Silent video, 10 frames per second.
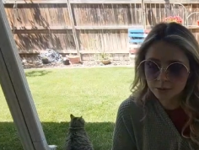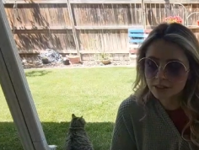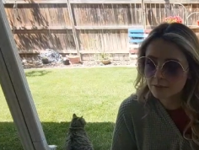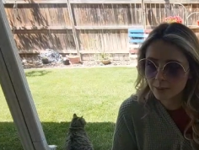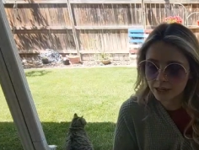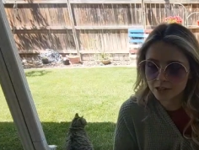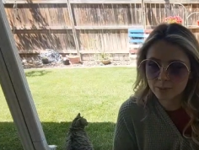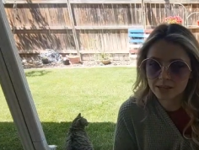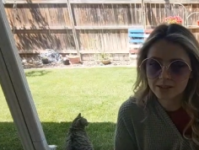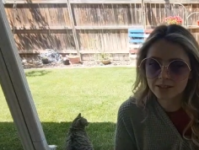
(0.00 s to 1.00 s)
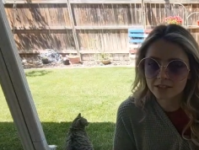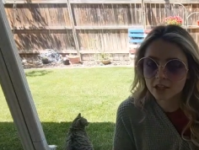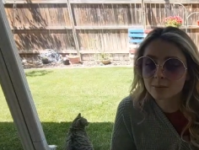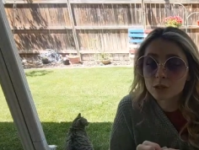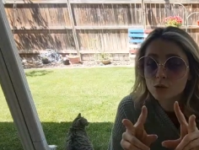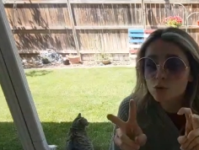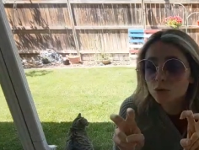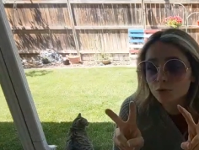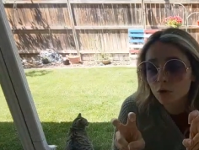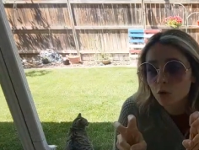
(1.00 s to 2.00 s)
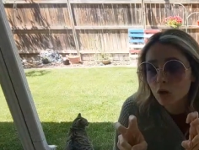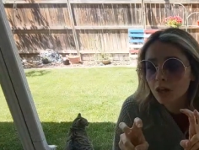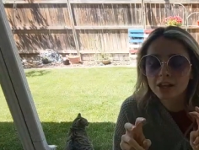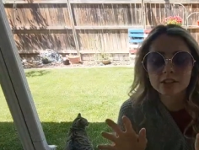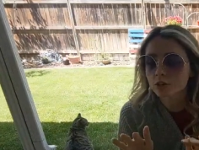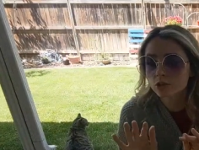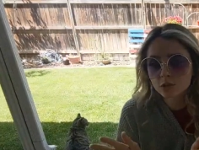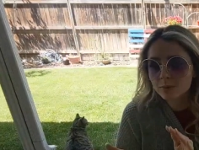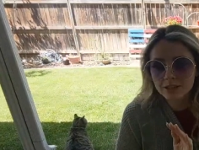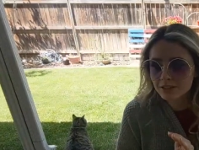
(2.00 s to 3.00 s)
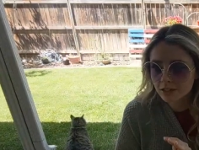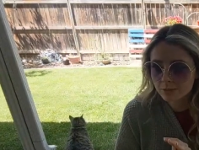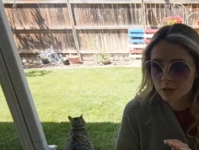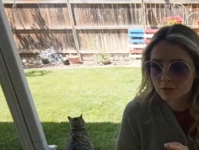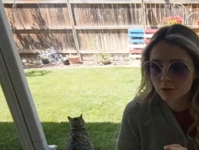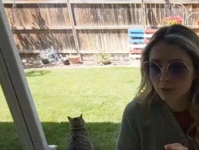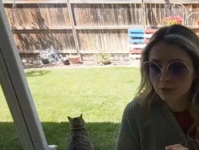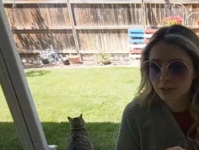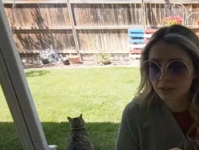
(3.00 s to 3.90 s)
Everyone does Spanish because that's going to be useful. Gonna, Don't do it because it's going to be useful.